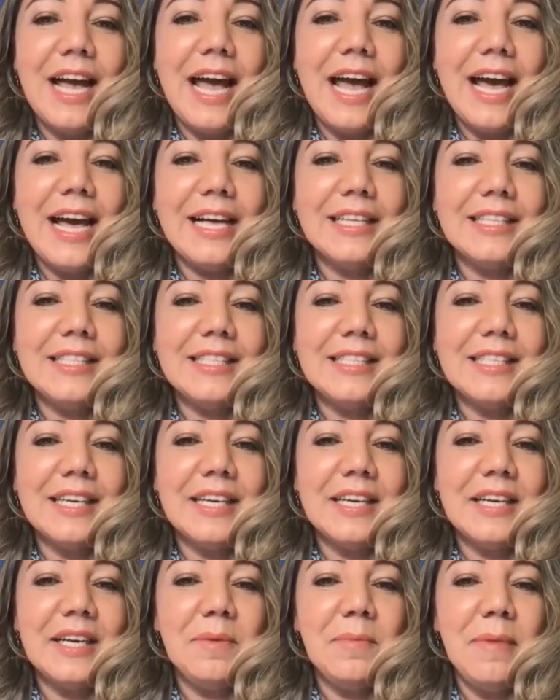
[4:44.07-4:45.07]
And
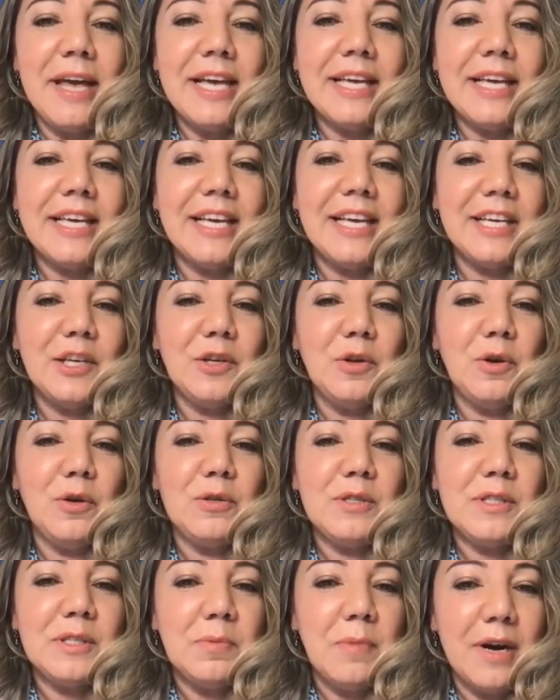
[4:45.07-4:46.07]
making,
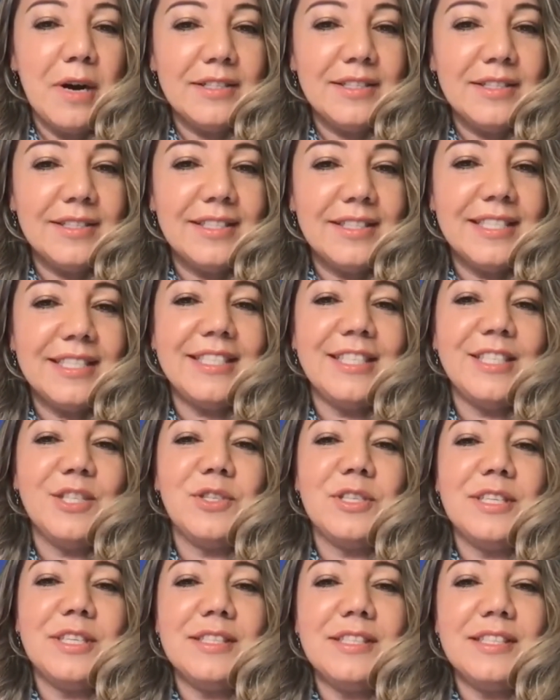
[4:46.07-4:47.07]
smarter
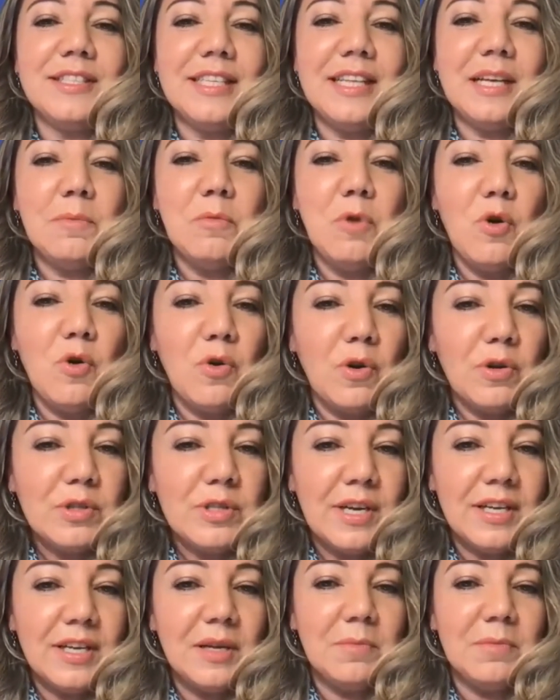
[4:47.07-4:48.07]
decisions in a more
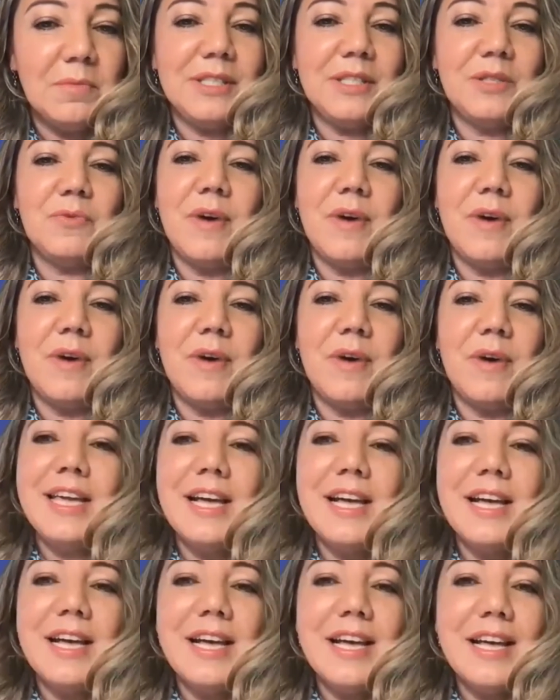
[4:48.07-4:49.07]
autonomous way
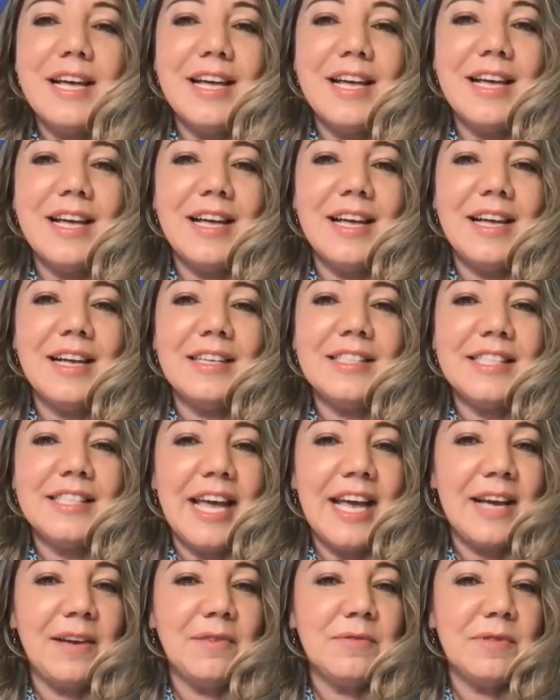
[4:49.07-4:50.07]

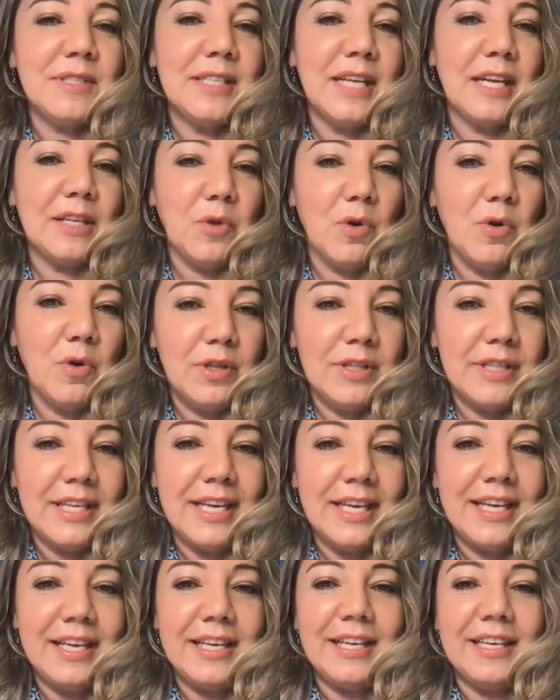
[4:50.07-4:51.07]
saves not
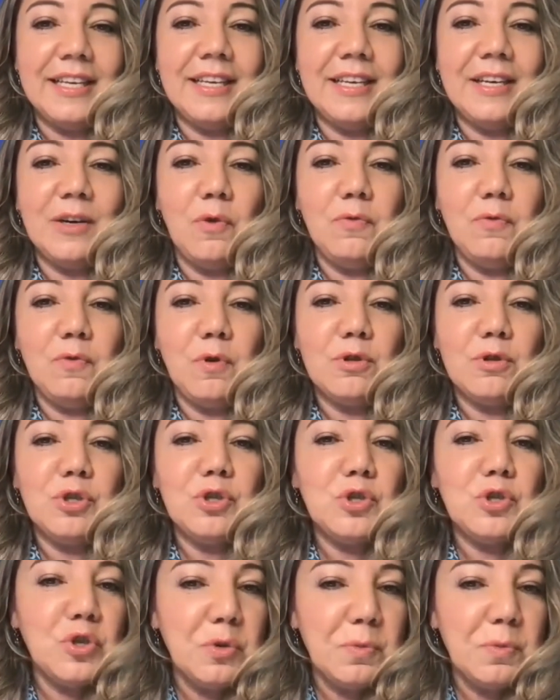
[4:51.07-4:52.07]
only, of
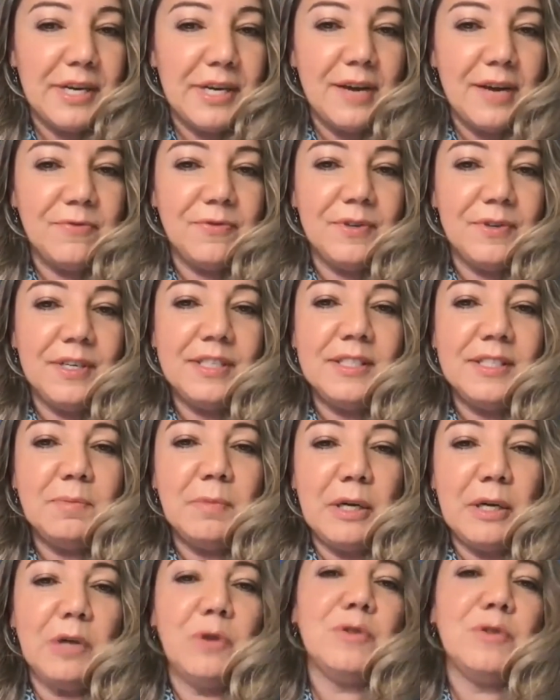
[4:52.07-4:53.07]
course, human efforts,
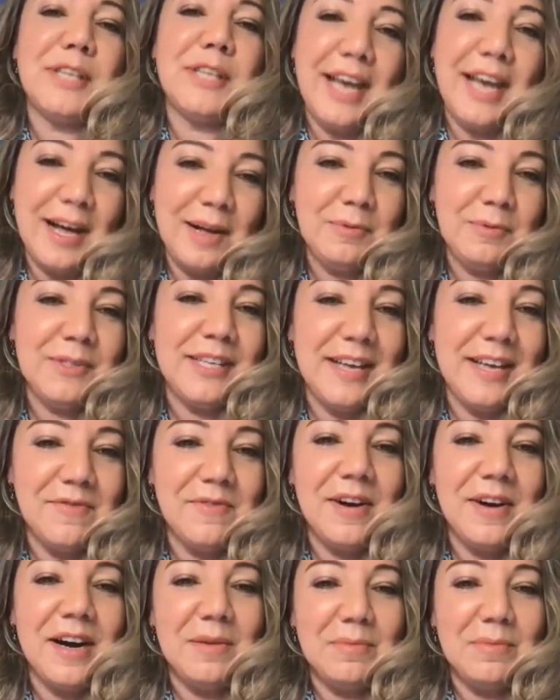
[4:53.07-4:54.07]
but also helps the
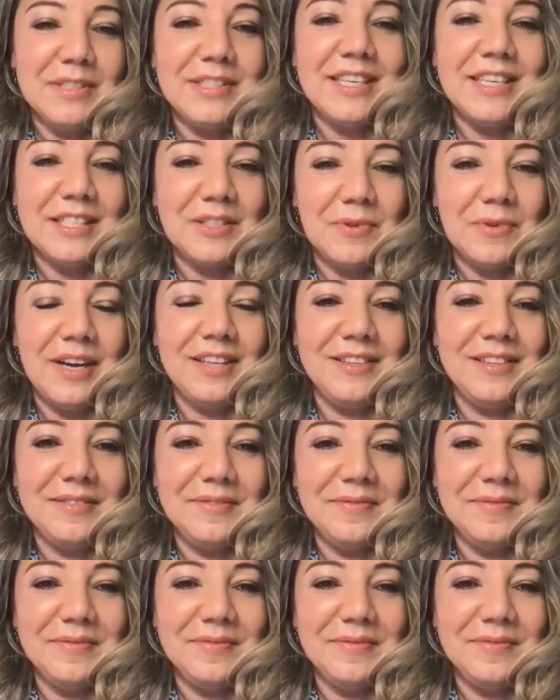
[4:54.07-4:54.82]
environment as well.